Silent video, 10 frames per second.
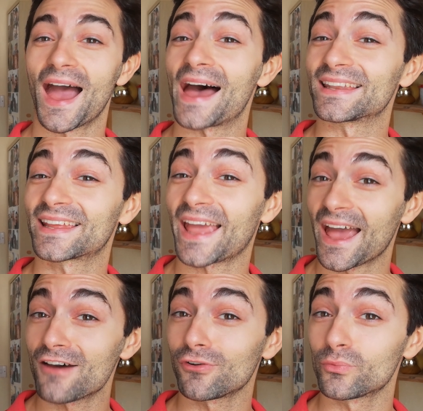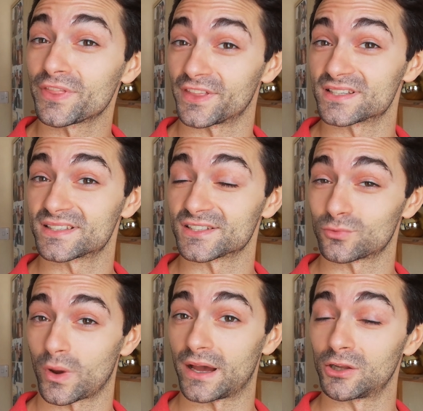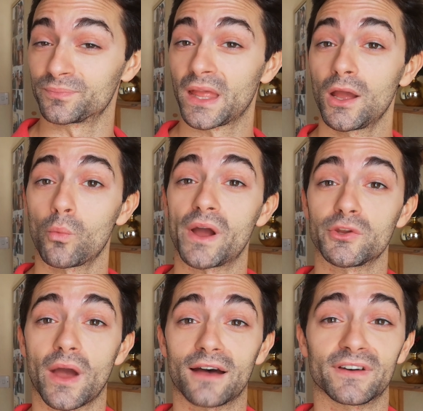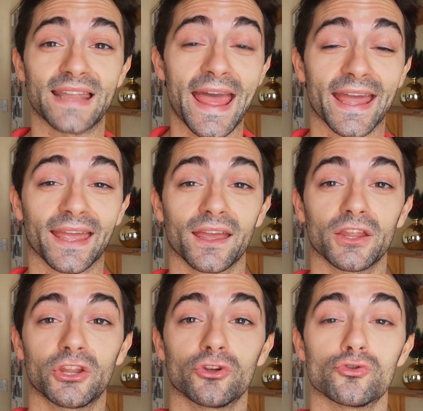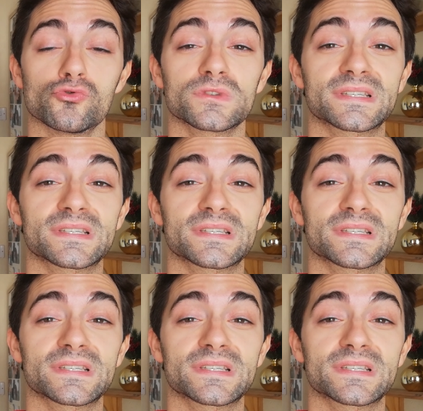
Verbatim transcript: And careful with this as well. When you have an egg, you